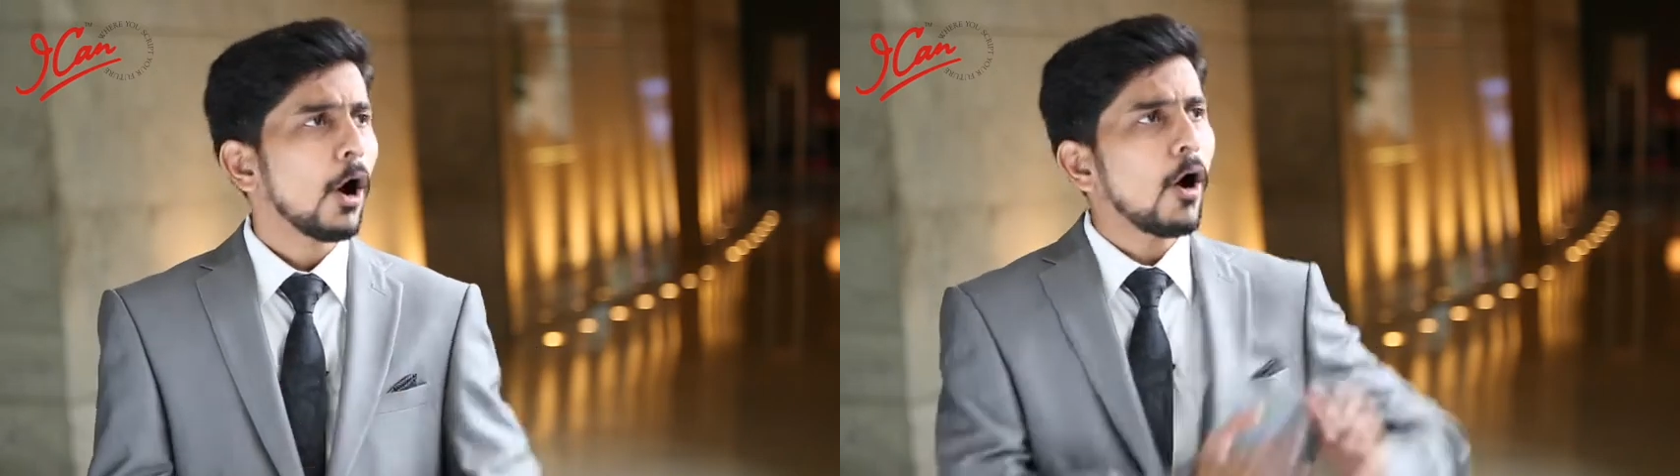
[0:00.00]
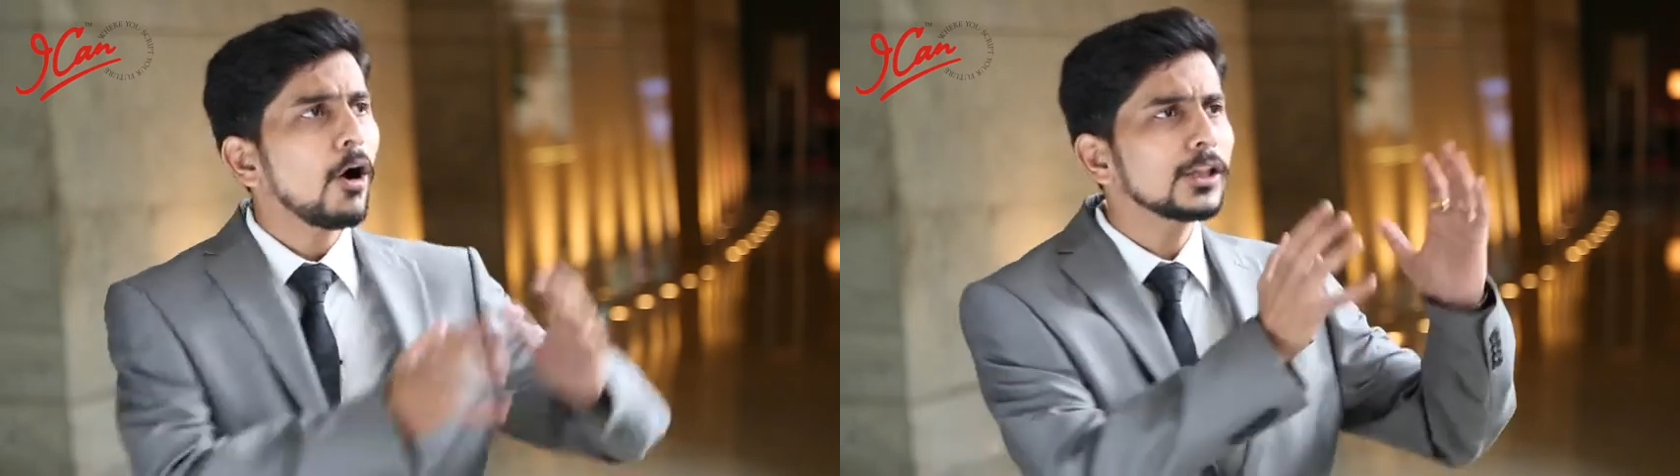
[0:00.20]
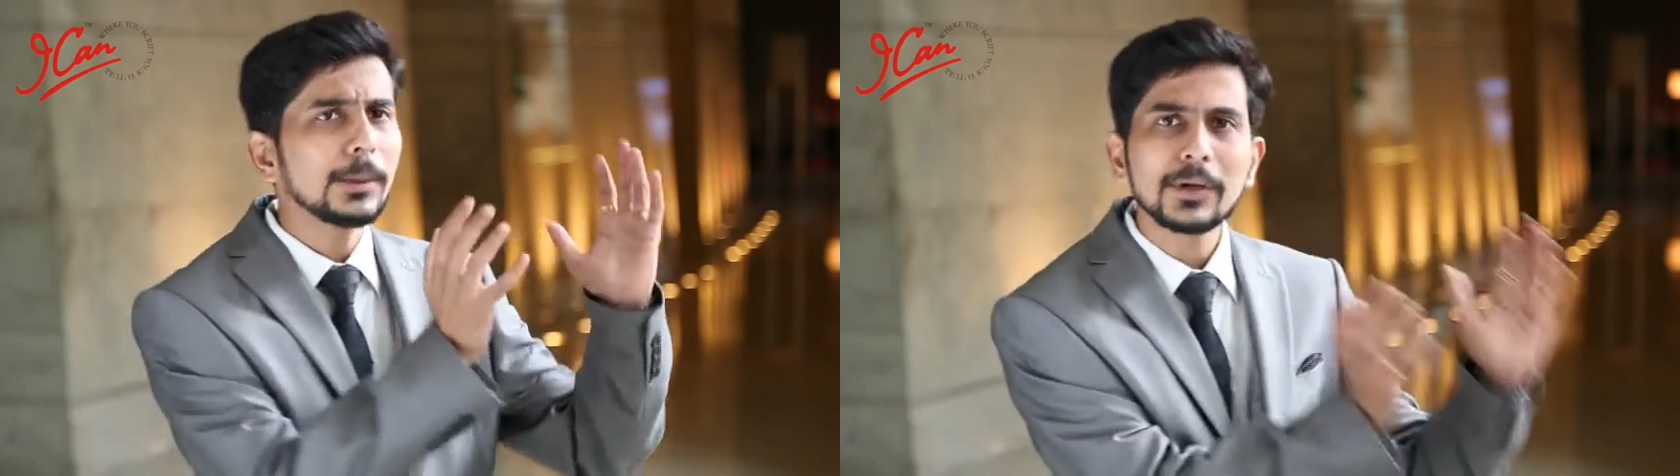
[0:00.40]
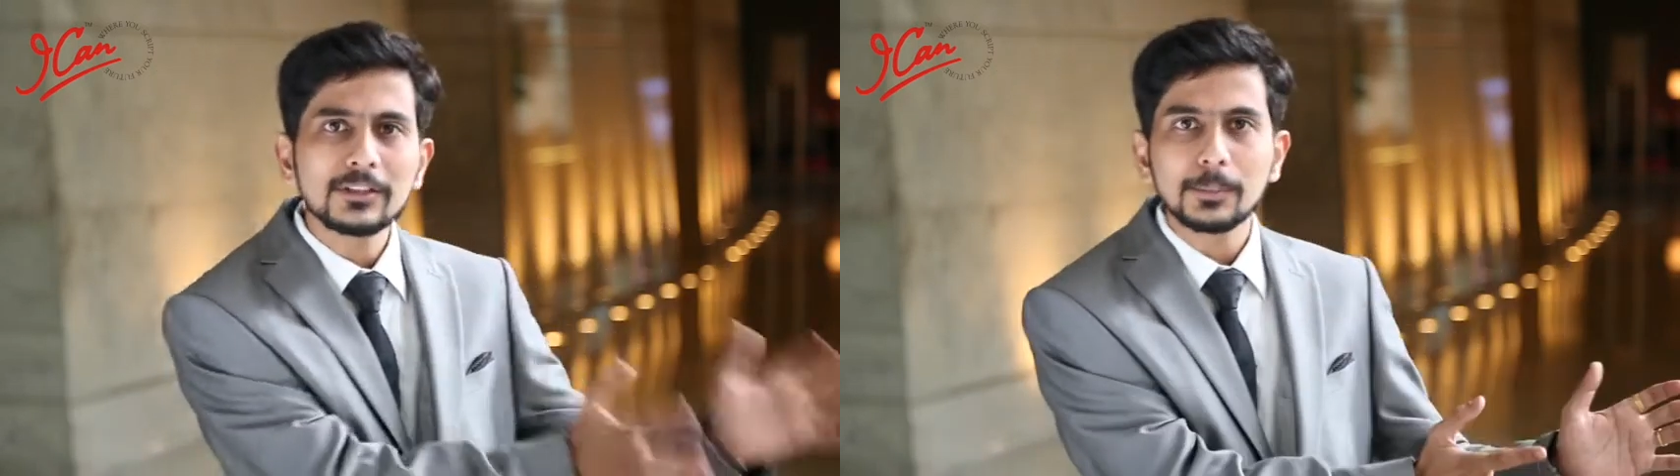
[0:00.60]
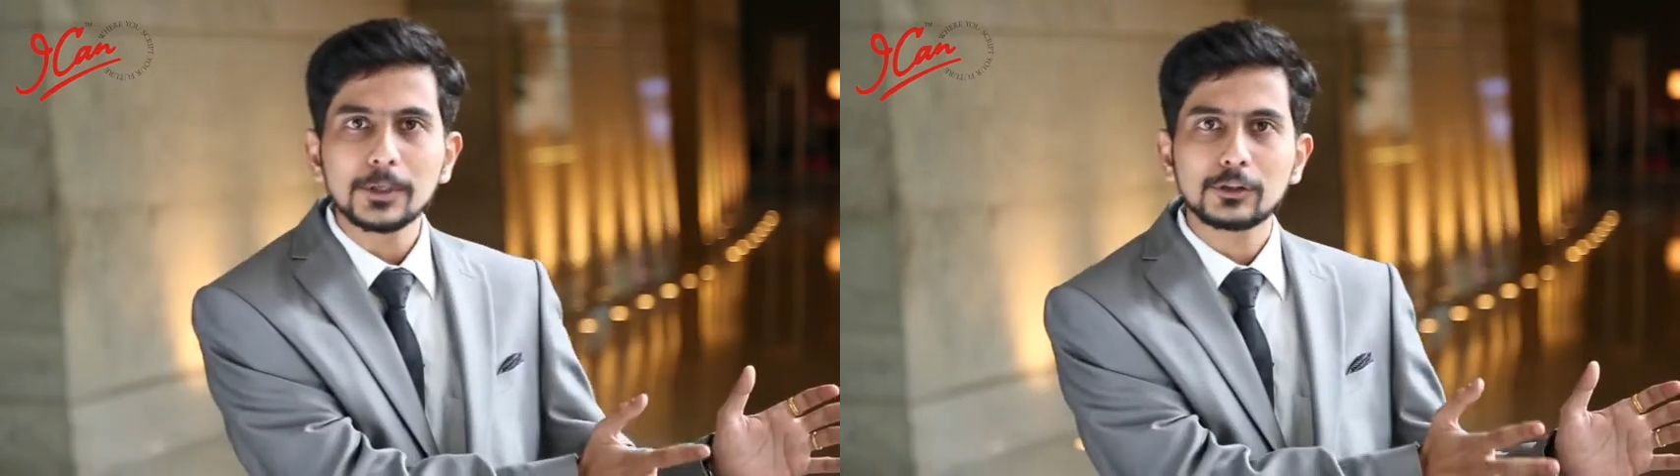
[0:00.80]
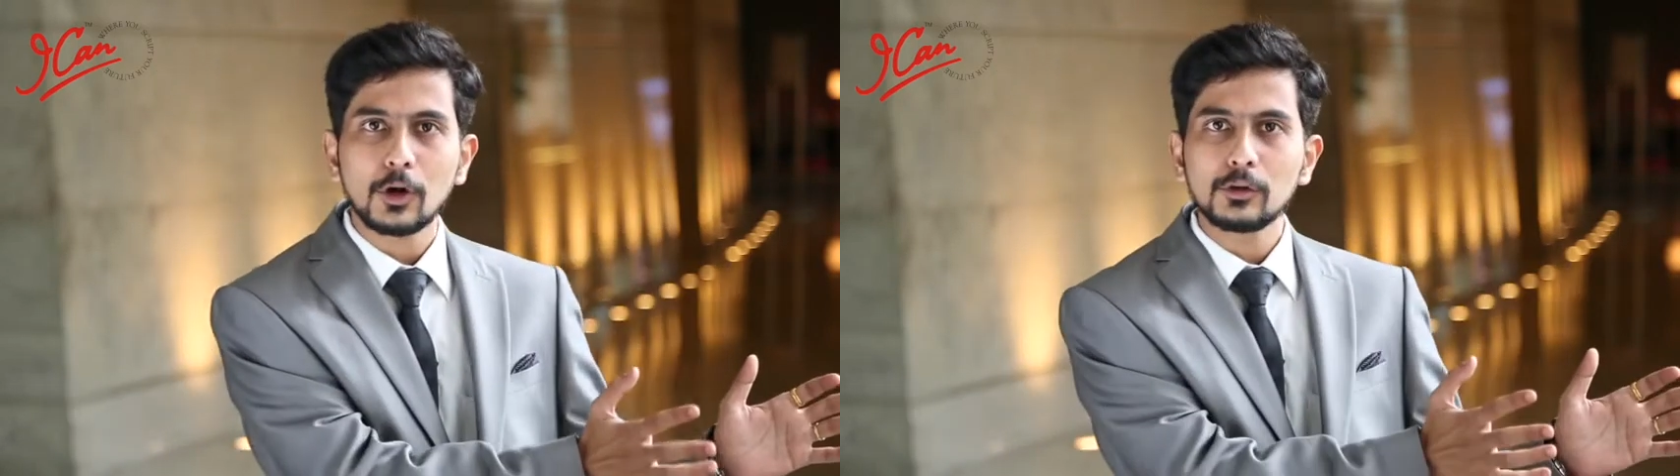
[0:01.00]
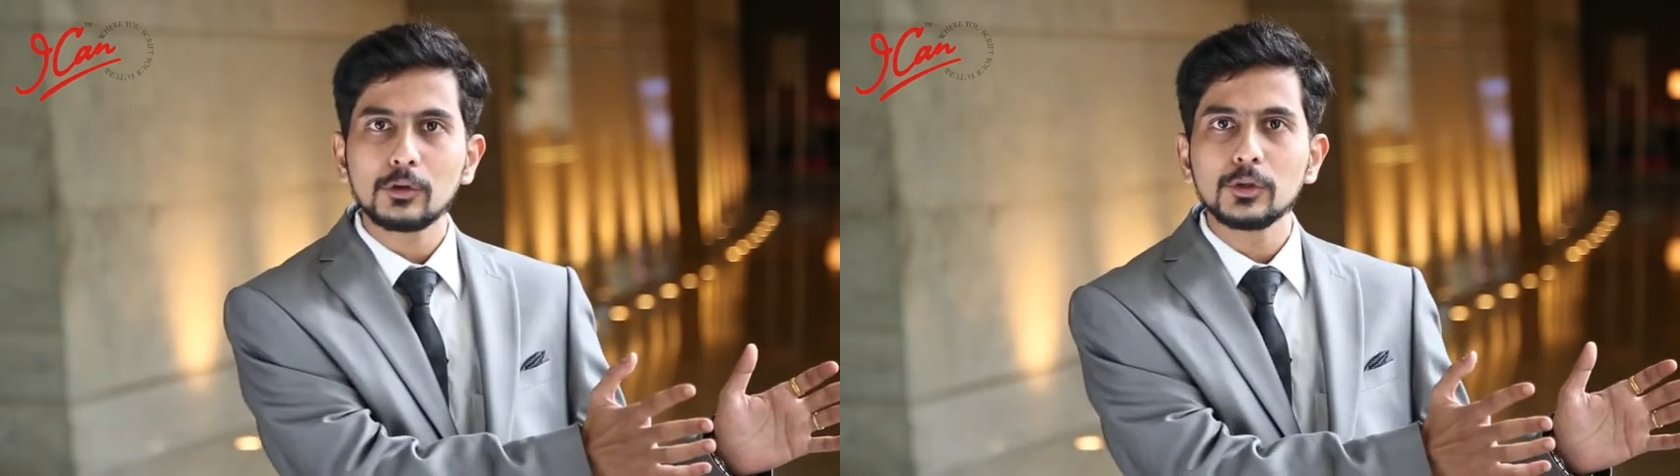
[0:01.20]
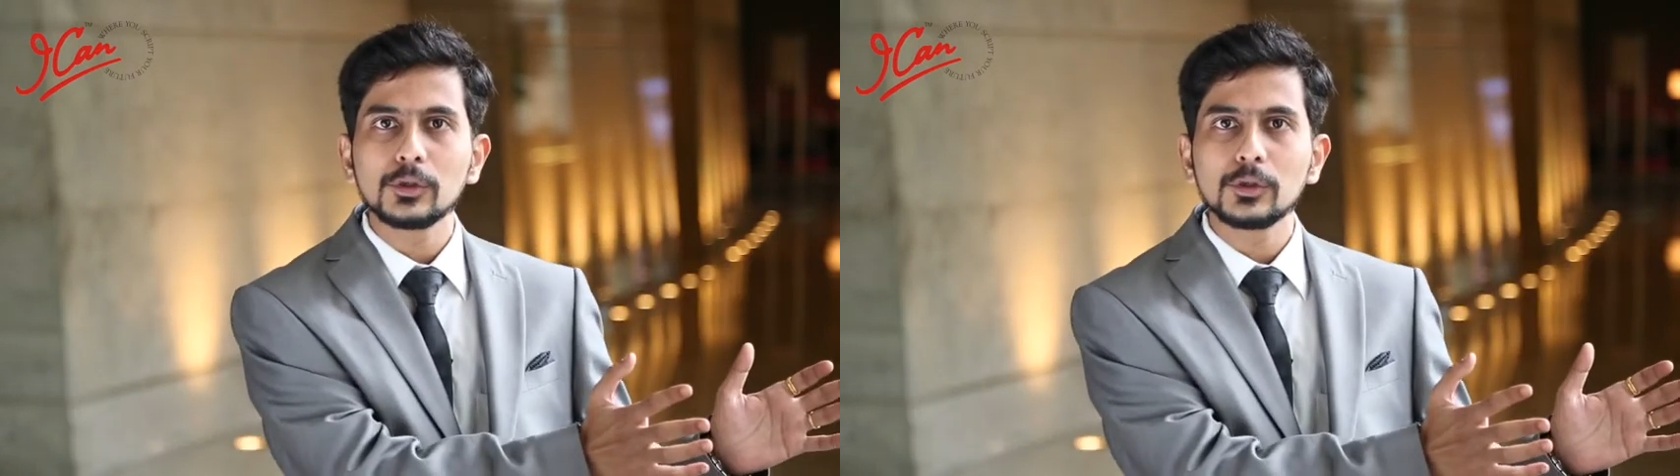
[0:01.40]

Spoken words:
all the principles taught to